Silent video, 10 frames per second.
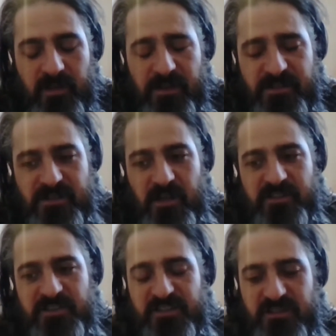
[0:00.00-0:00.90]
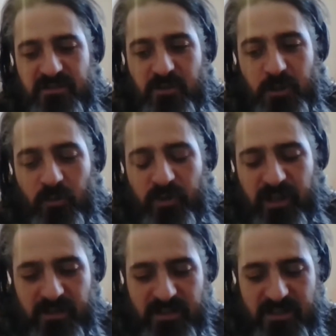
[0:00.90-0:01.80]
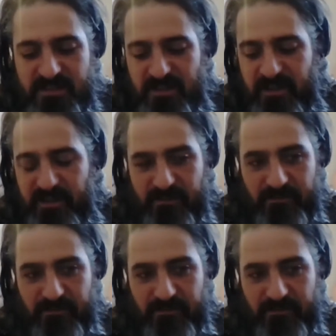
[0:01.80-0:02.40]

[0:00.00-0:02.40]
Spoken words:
is not just cloning these kind of,